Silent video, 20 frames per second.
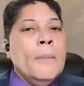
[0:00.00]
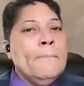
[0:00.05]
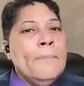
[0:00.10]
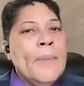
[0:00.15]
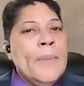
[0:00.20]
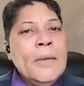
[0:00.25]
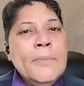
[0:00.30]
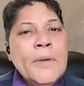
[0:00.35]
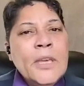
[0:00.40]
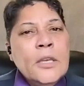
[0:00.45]

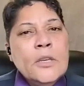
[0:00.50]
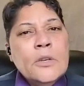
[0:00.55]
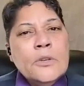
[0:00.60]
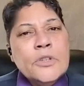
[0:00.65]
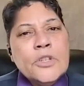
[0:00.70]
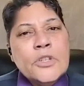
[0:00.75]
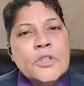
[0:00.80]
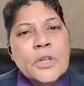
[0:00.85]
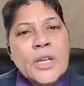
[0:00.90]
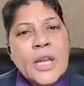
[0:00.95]
Maybe
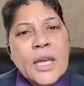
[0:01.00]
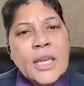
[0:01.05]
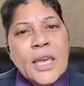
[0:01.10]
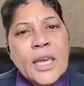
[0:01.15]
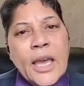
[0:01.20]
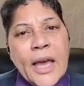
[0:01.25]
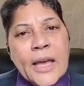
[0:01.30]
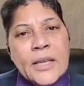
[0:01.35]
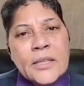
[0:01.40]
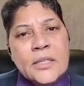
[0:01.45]
you should have
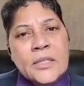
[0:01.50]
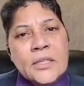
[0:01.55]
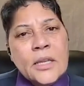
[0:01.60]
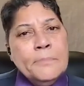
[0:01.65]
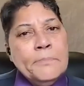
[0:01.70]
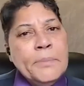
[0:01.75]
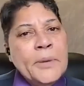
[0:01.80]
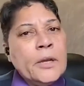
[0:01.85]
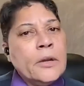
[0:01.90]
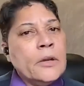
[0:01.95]
cast
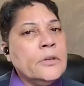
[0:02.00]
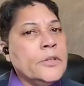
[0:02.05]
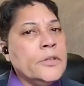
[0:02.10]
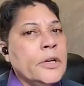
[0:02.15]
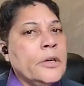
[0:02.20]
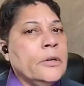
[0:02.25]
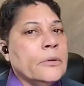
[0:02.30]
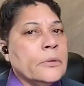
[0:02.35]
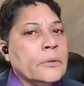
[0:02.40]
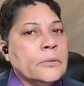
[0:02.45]
a bigger
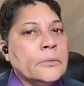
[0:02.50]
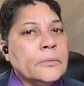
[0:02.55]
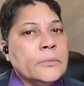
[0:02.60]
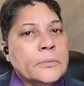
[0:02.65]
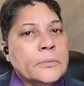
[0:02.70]
dude.